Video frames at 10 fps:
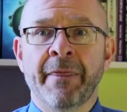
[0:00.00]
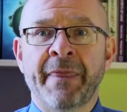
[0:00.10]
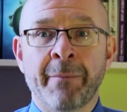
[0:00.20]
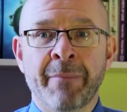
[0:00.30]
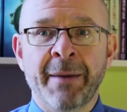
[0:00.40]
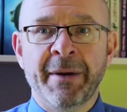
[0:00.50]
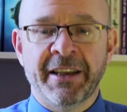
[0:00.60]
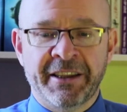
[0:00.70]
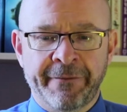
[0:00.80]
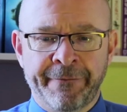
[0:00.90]
That may be
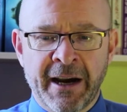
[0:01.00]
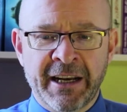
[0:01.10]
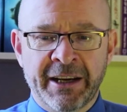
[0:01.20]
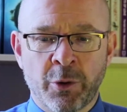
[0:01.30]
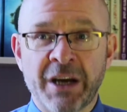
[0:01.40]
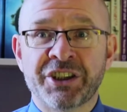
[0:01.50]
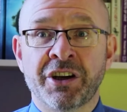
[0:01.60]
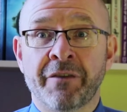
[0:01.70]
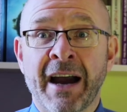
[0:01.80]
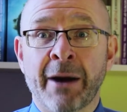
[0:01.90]
the defining
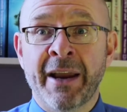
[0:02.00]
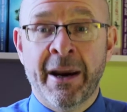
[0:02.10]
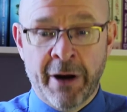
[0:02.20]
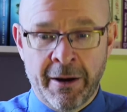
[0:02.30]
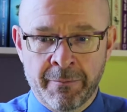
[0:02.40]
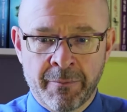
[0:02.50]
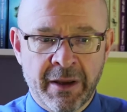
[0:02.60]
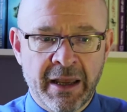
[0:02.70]
question of our era.